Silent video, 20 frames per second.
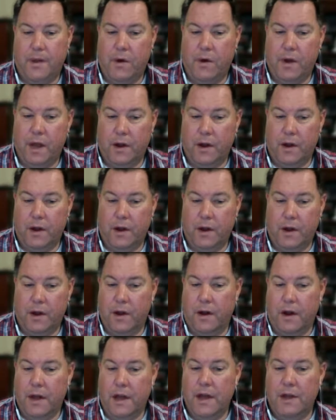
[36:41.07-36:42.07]
Okay, good.
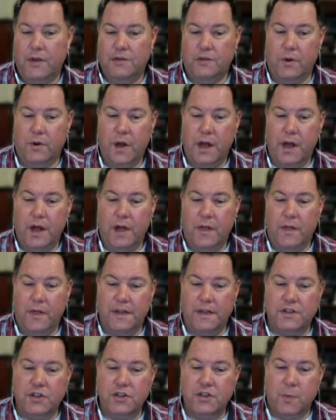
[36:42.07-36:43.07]
So
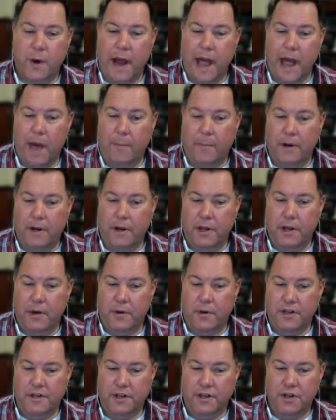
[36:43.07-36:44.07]
this is what happened to
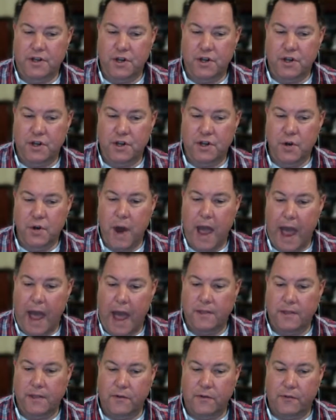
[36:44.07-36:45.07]
you is you had
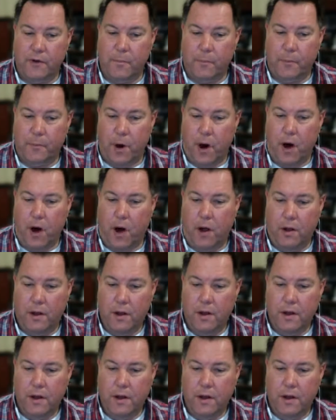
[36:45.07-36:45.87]
the football,